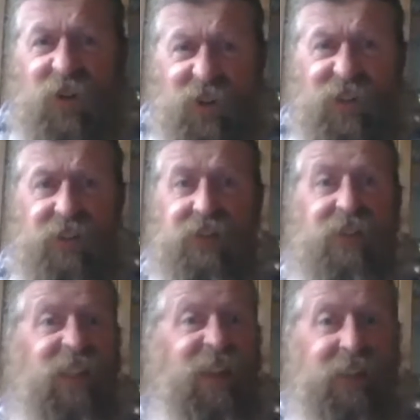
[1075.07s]
Of
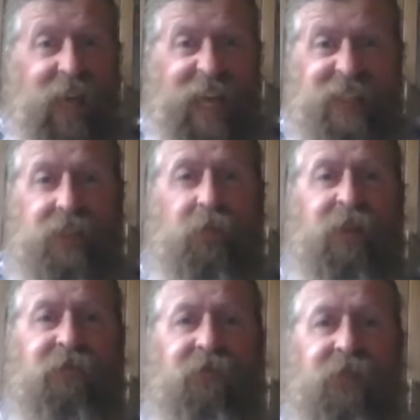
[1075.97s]
course, the earth has to
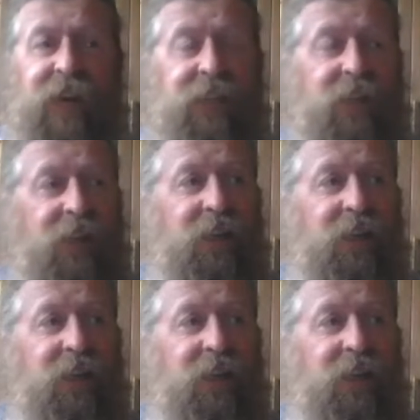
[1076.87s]
be flat.